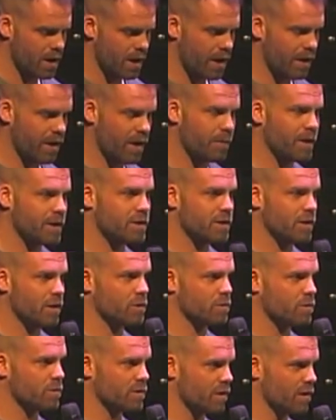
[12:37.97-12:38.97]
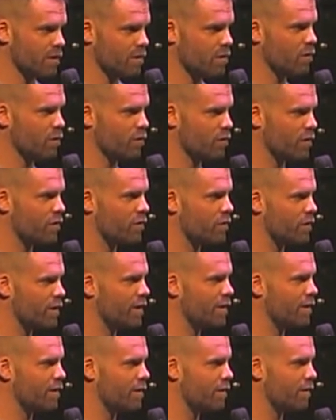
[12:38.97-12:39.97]
and that beach house was a little over
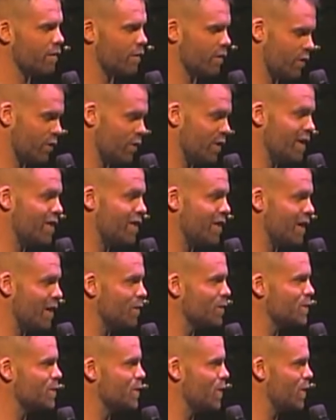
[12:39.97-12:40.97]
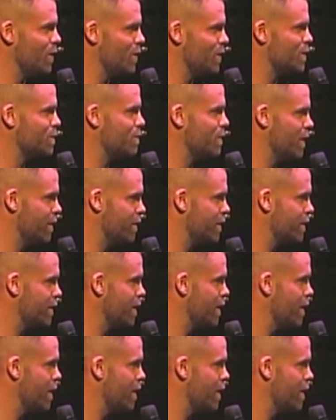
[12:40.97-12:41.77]
$3,000 a month.